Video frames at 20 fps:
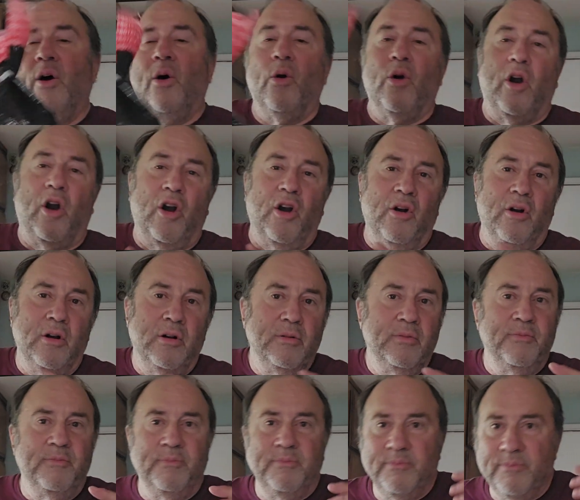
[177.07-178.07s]
or our,
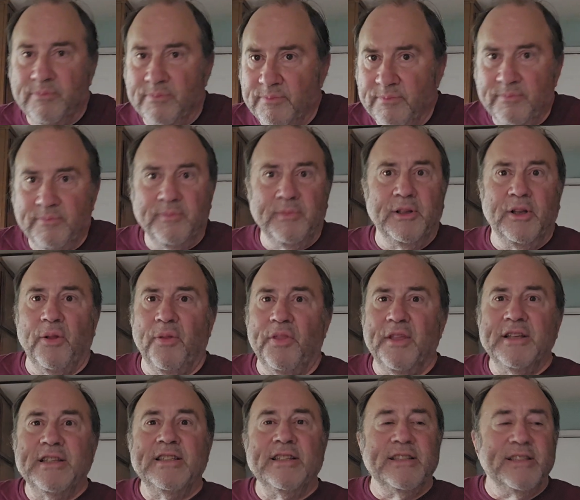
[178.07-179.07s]

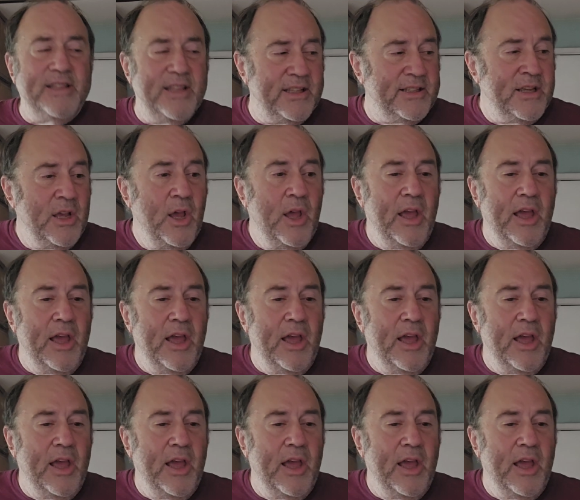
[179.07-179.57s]
this is this.